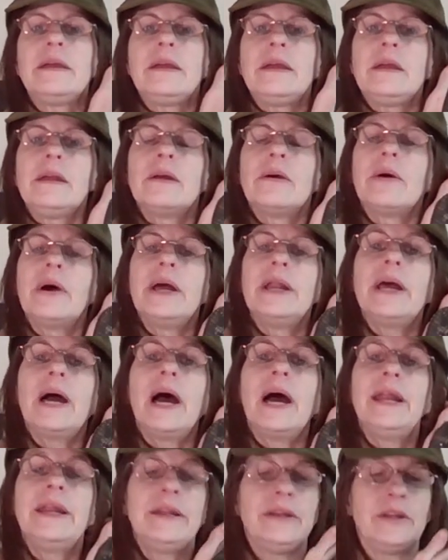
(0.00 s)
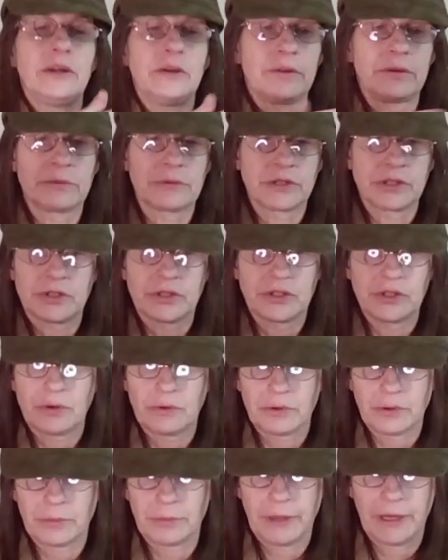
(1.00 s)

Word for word: You know, I, I didn't know there was a solar